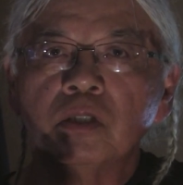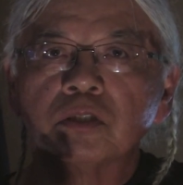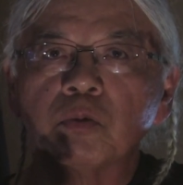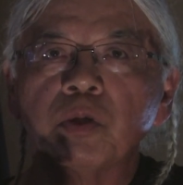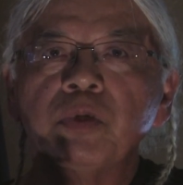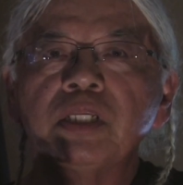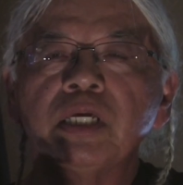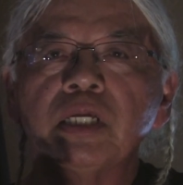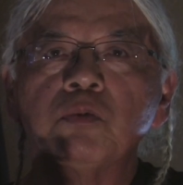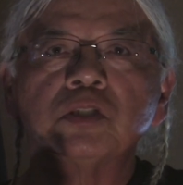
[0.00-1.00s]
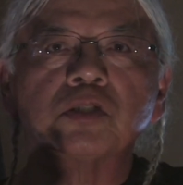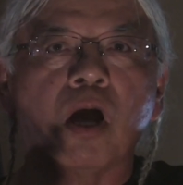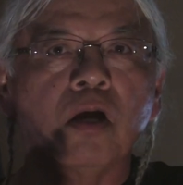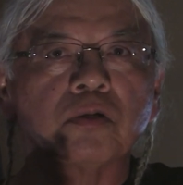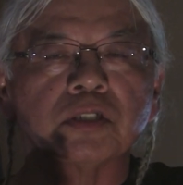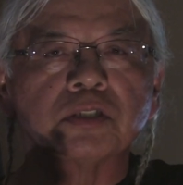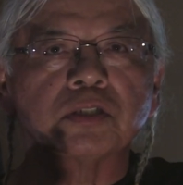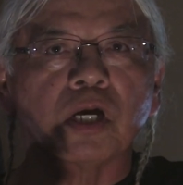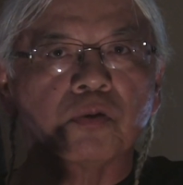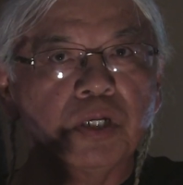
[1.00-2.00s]
So what we did was
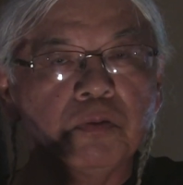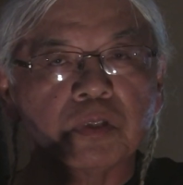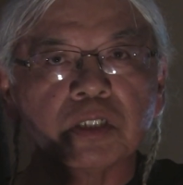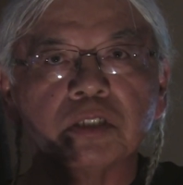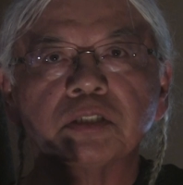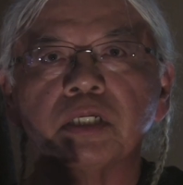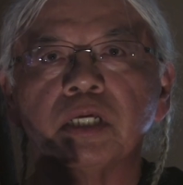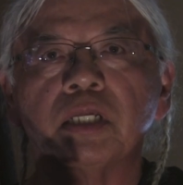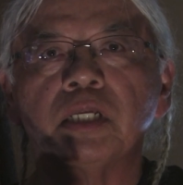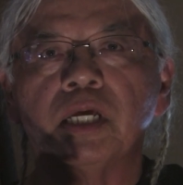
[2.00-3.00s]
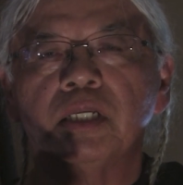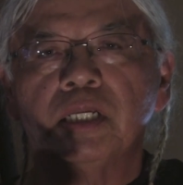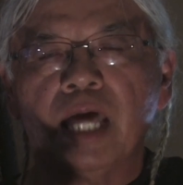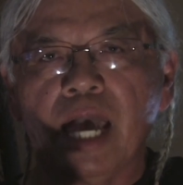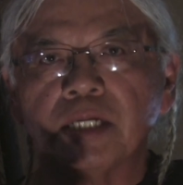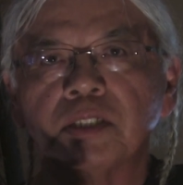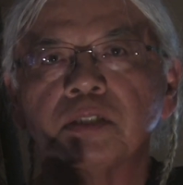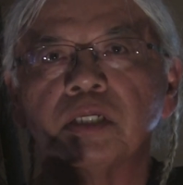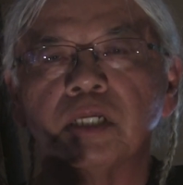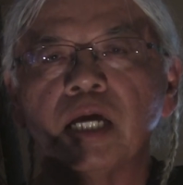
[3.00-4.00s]
Congress agreed with us and
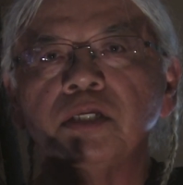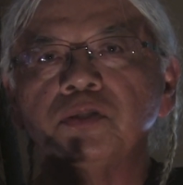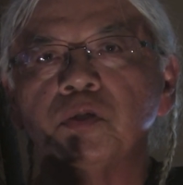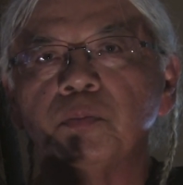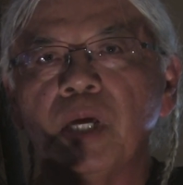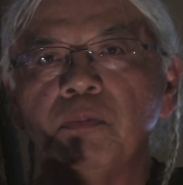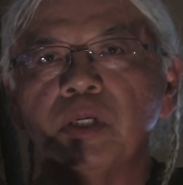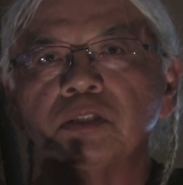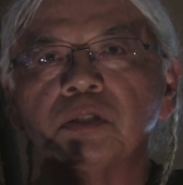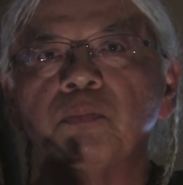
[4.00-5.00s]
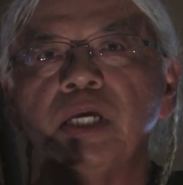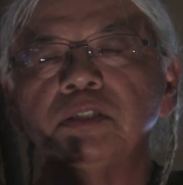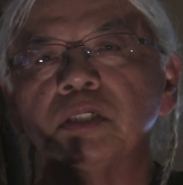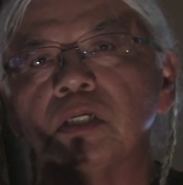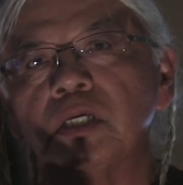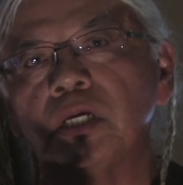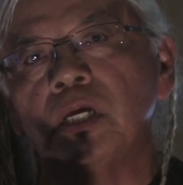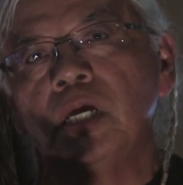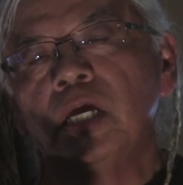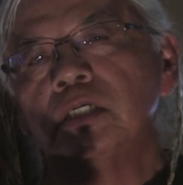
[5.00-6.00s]
enacted the 92 amendments, and
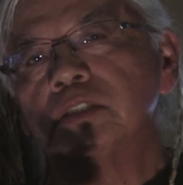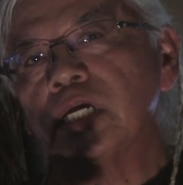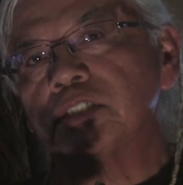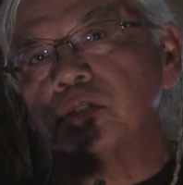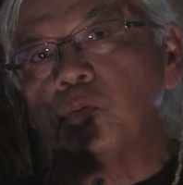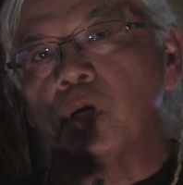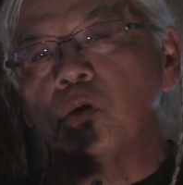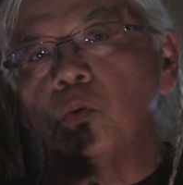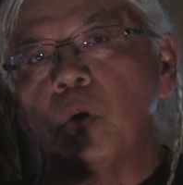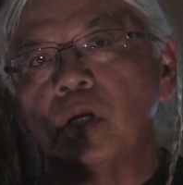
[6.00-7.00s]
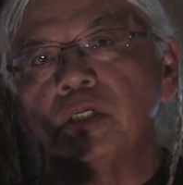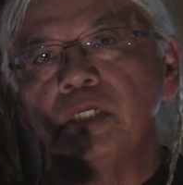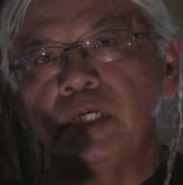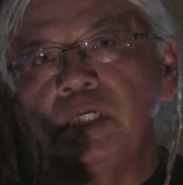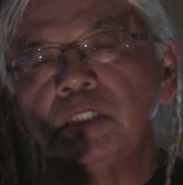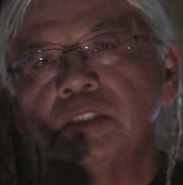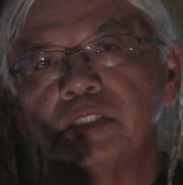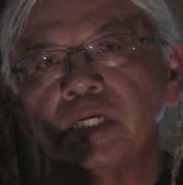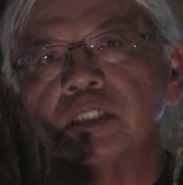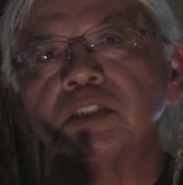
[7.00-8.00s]
basically Section 101
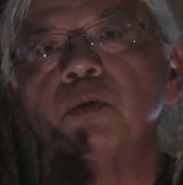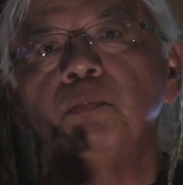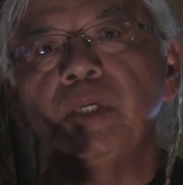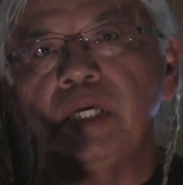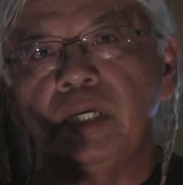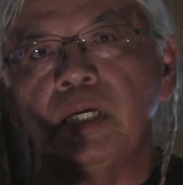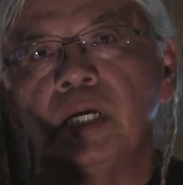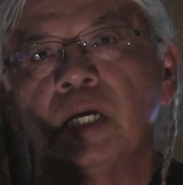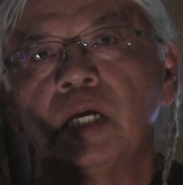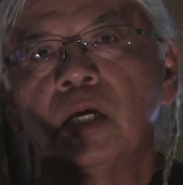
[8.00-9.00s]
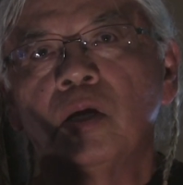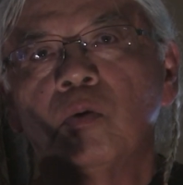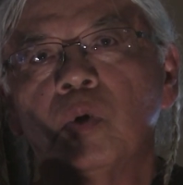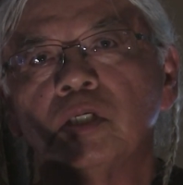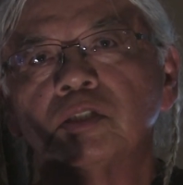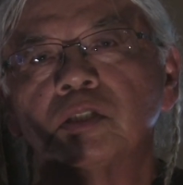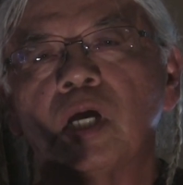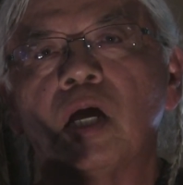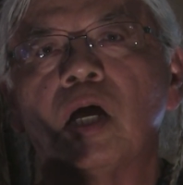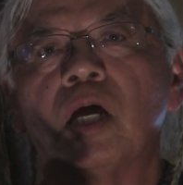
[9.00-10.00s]
D6B was
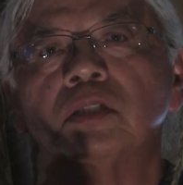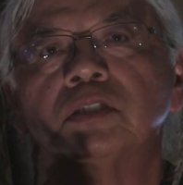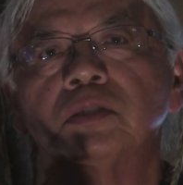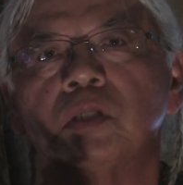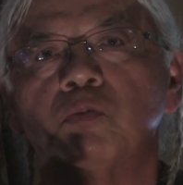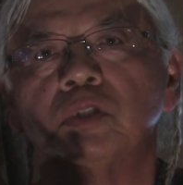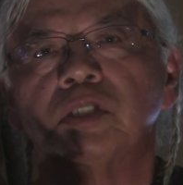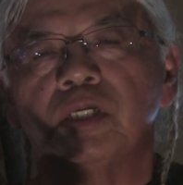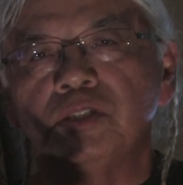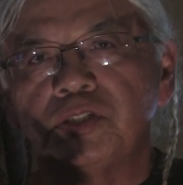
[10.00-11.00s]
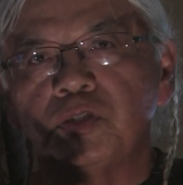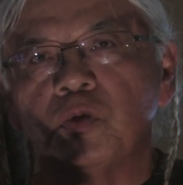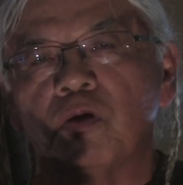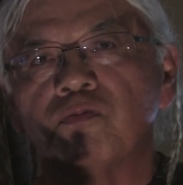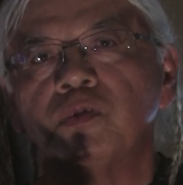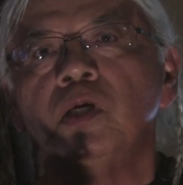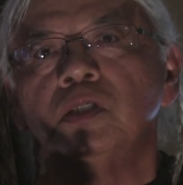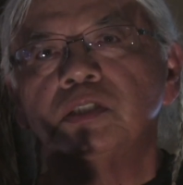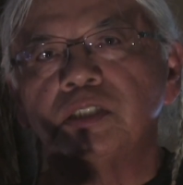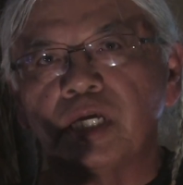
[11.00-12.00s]
an issue of
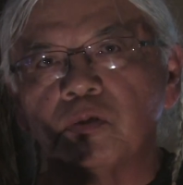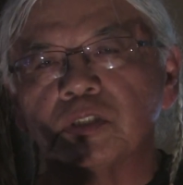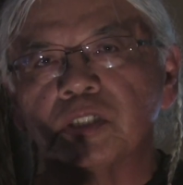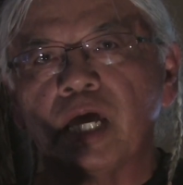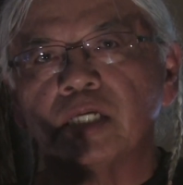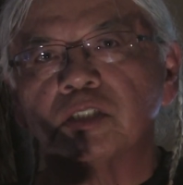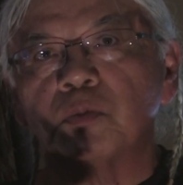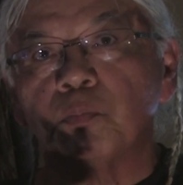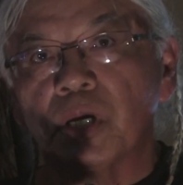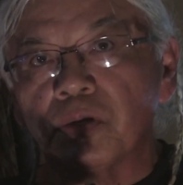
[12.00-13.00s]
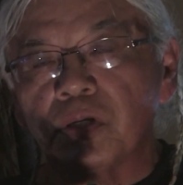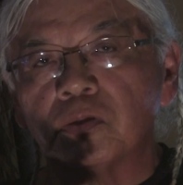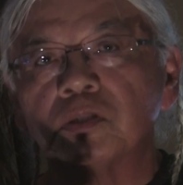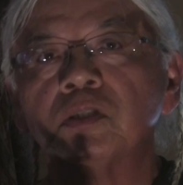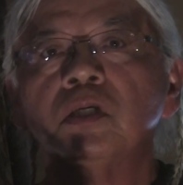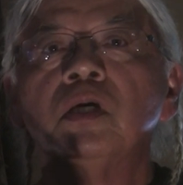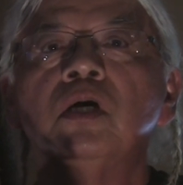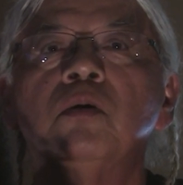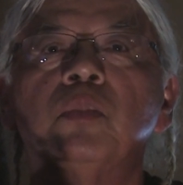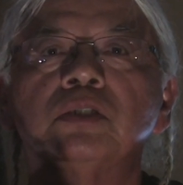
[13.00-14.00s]
sacred sites and burials,
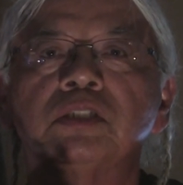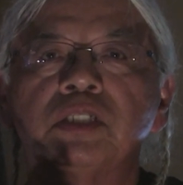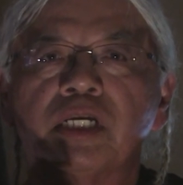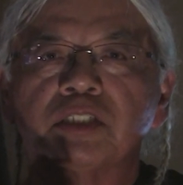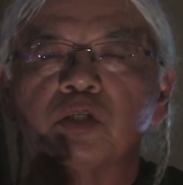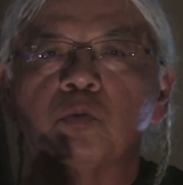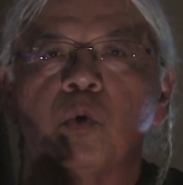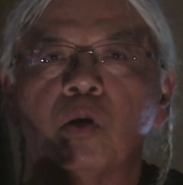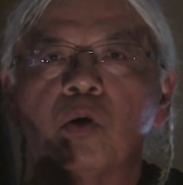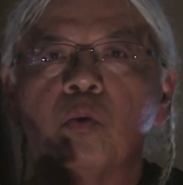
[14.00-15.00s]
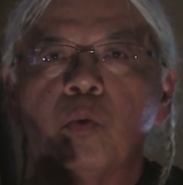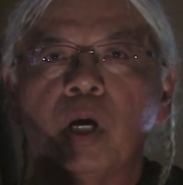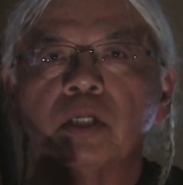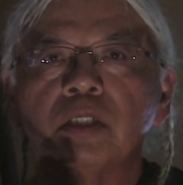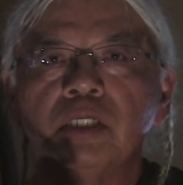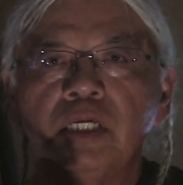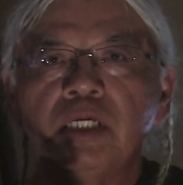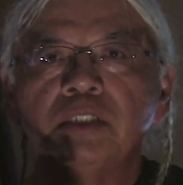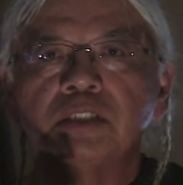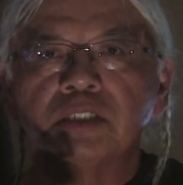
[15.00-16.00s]
but Section 101
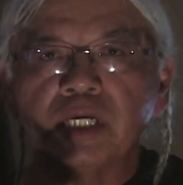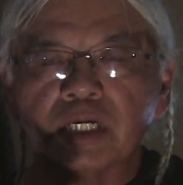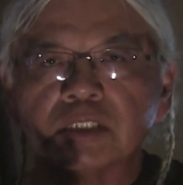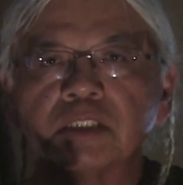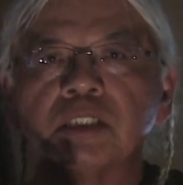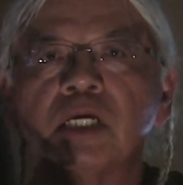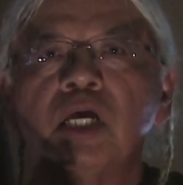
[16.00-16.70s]
D6